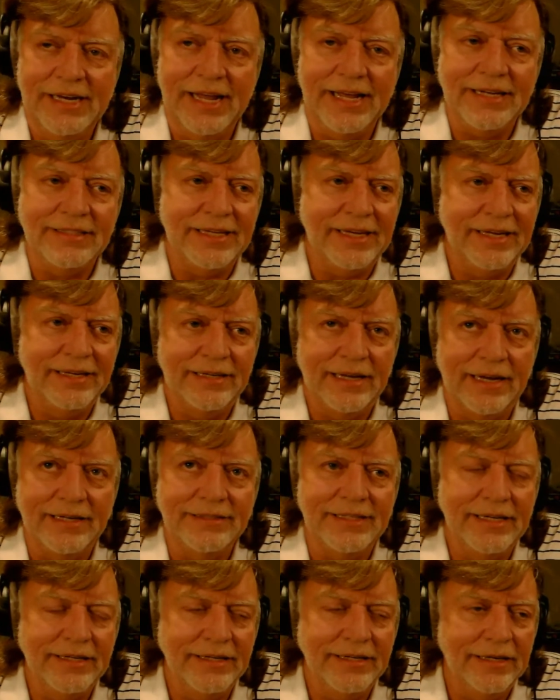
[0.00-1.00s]
18,
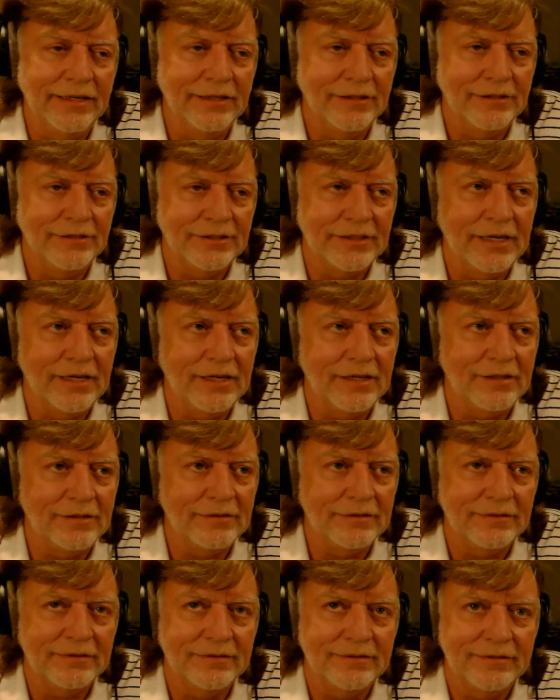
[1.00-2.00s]
19 years
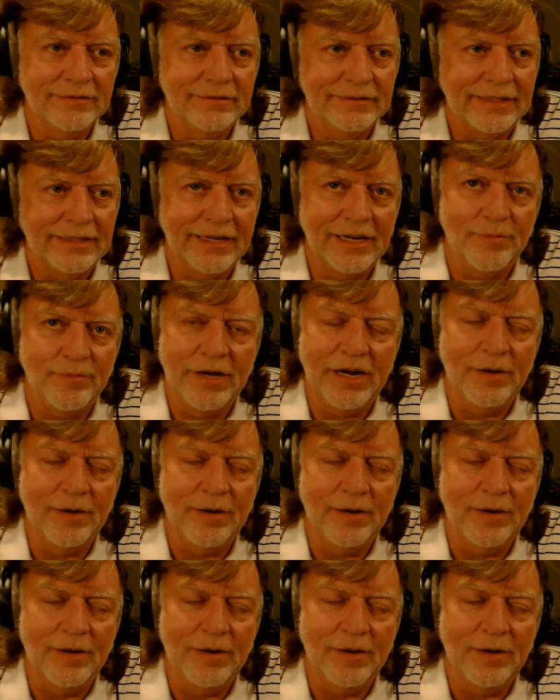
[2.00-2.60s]
now. I think I met him